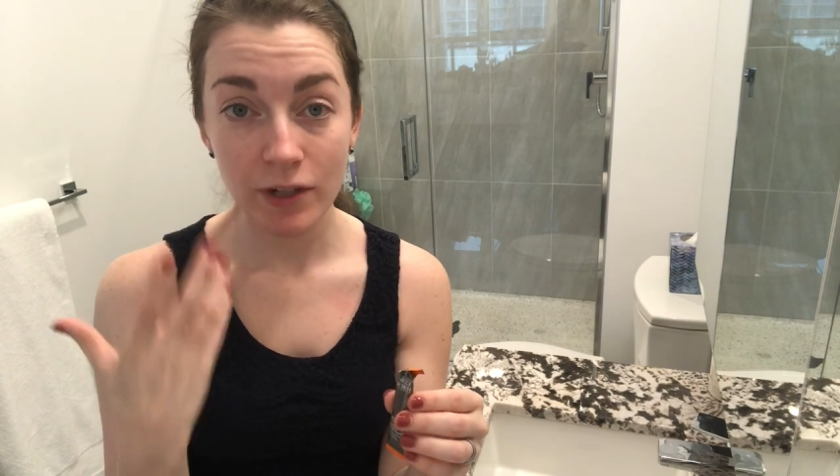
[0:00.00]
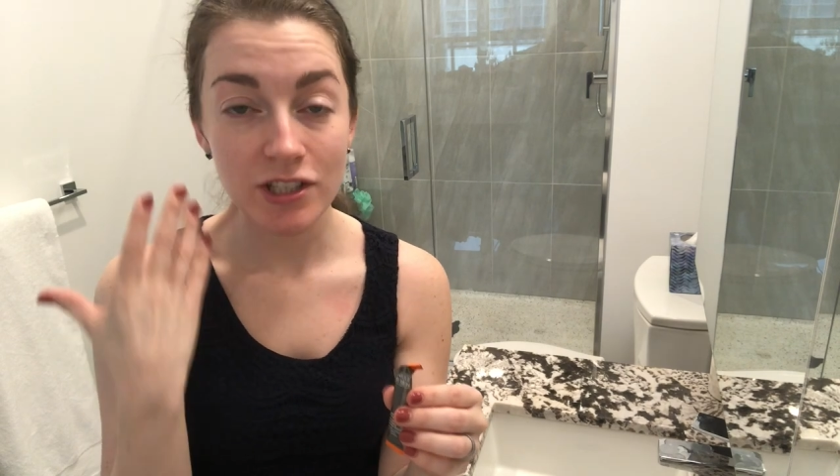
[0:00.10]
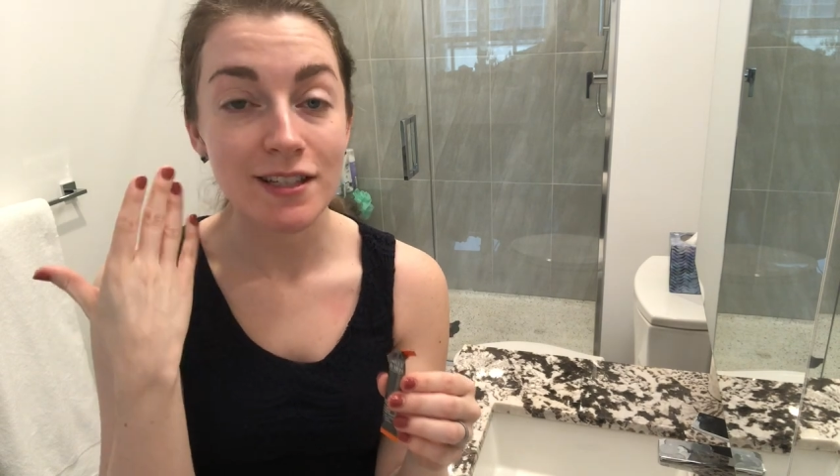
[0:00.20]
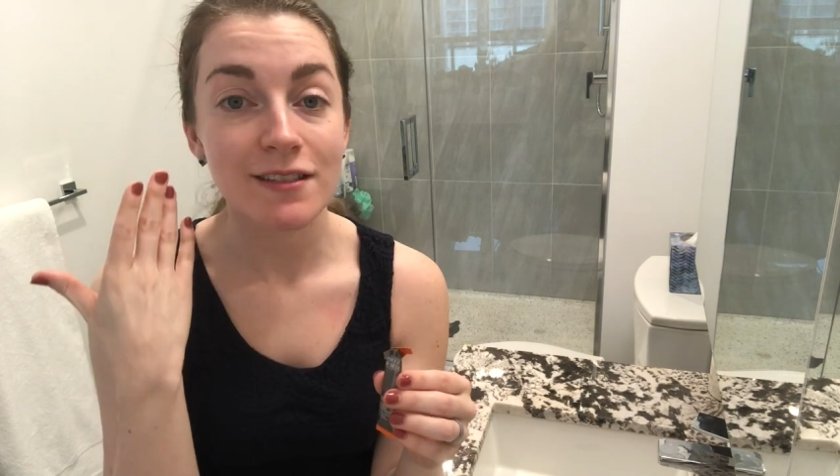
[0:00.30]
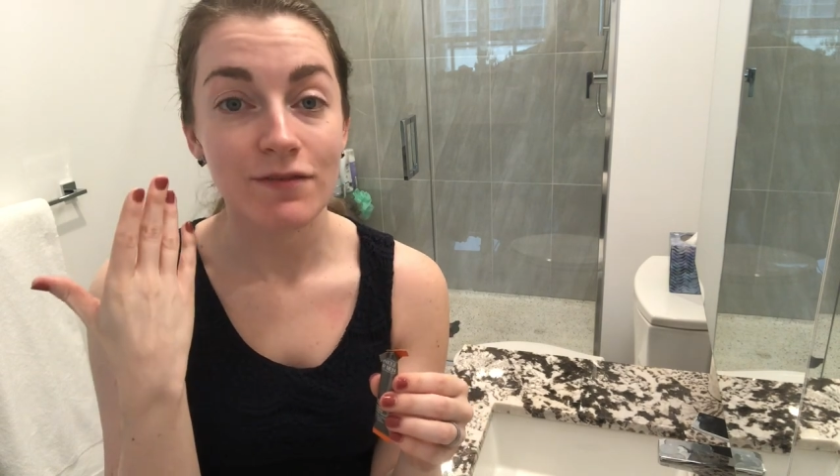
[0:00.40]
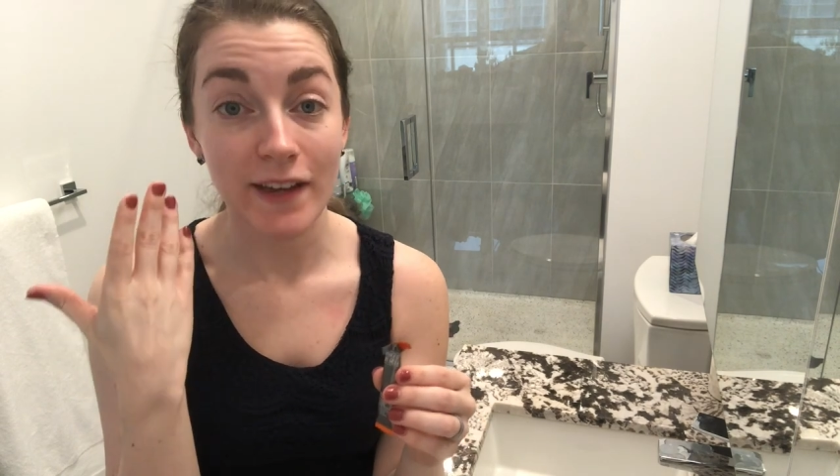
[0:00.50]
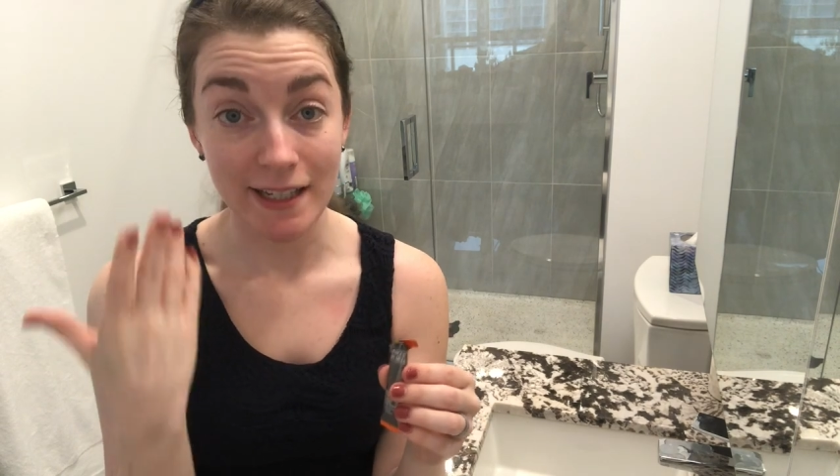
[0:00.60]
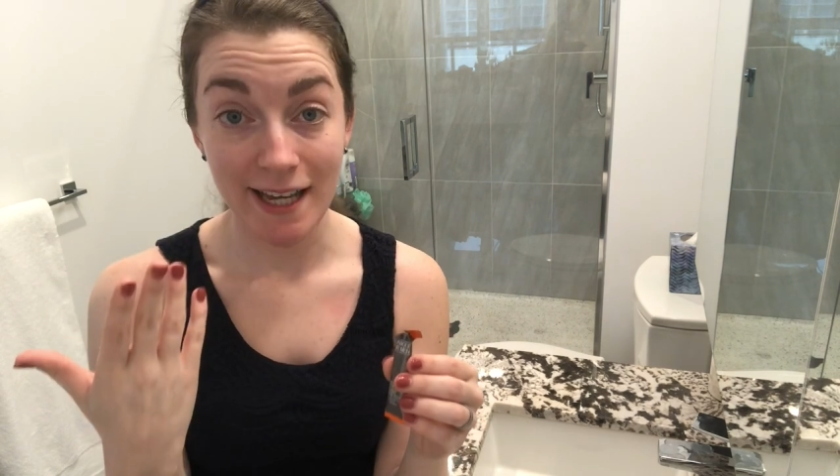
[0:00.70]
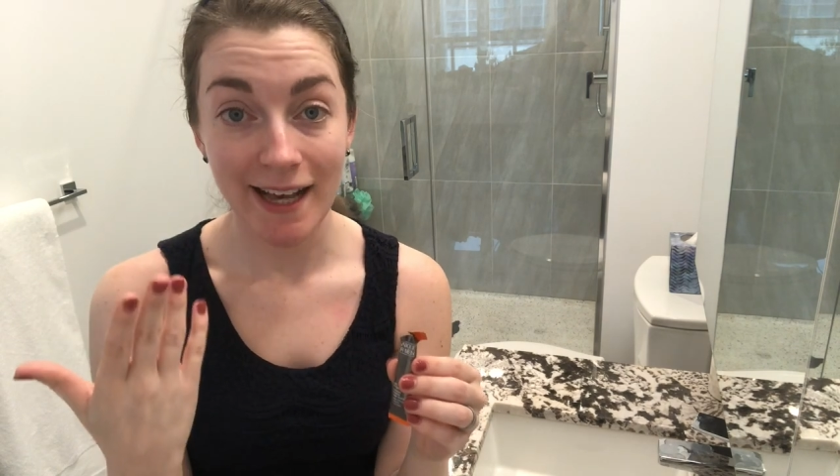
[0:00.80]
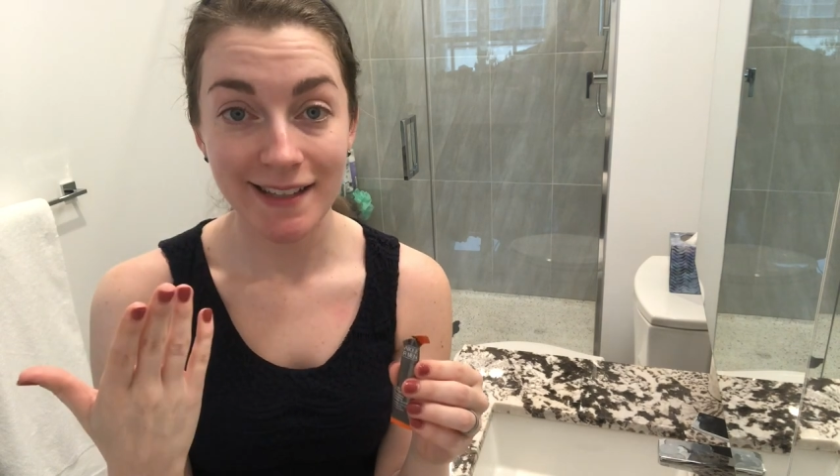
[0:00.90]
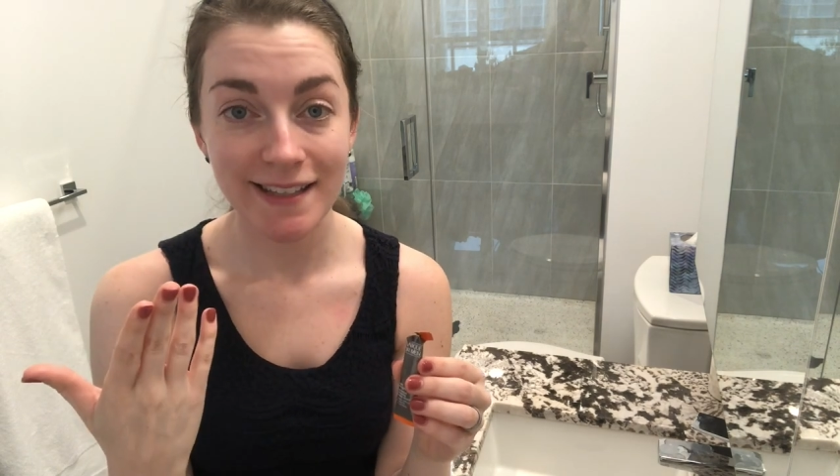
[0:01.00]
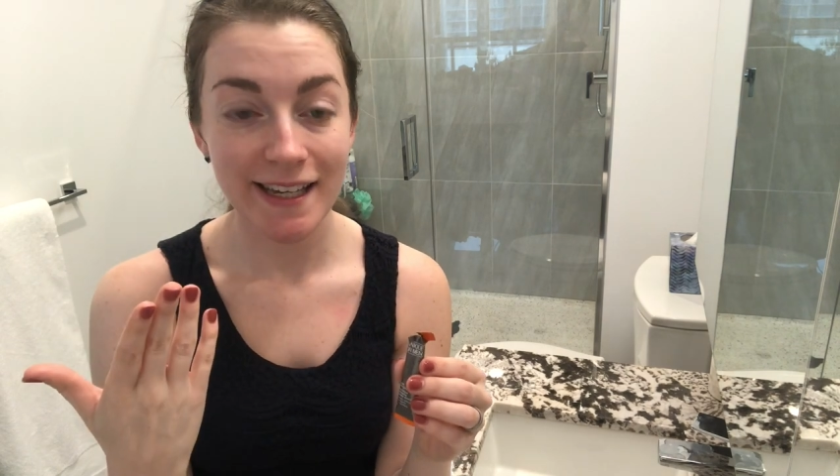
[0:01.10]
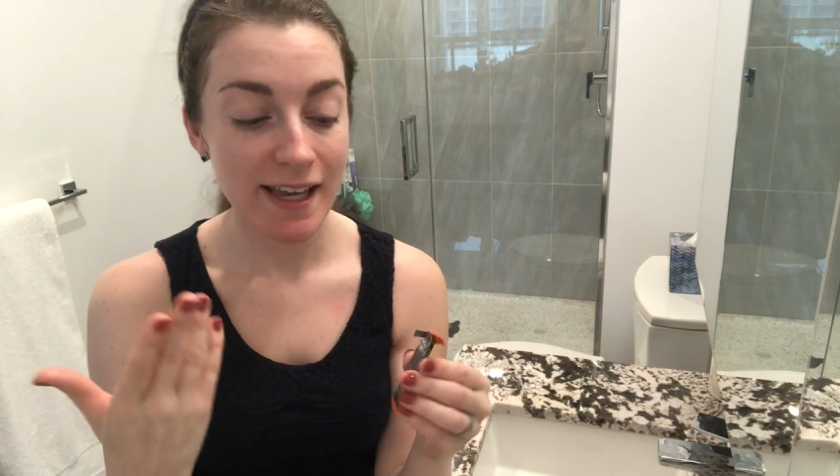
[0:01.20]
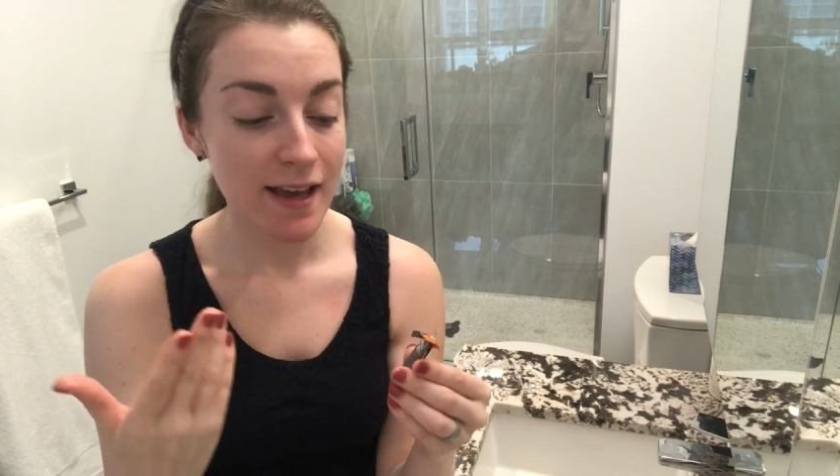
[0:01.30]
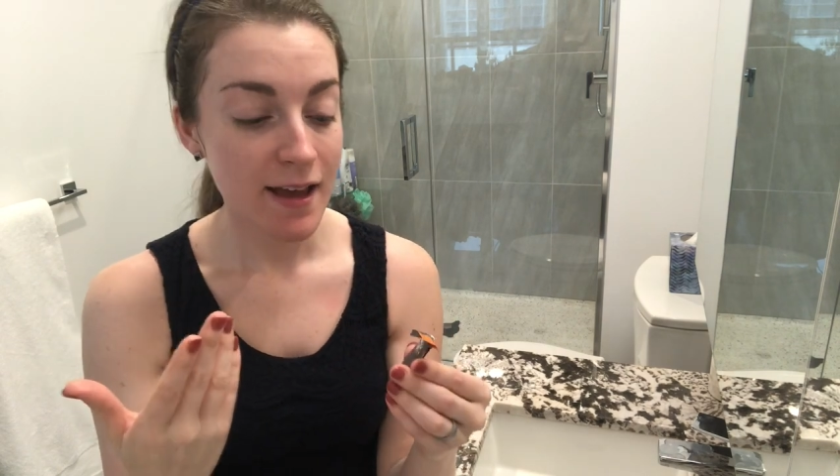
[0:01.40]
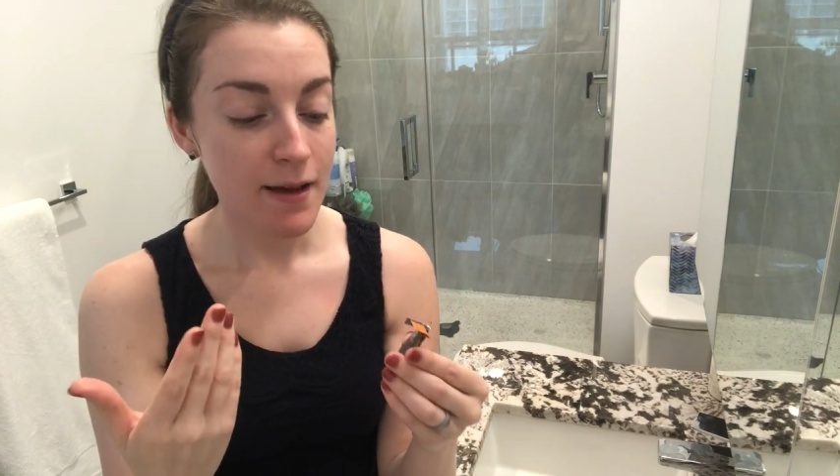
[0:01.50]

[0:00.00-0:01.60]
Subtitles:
which is fantastic,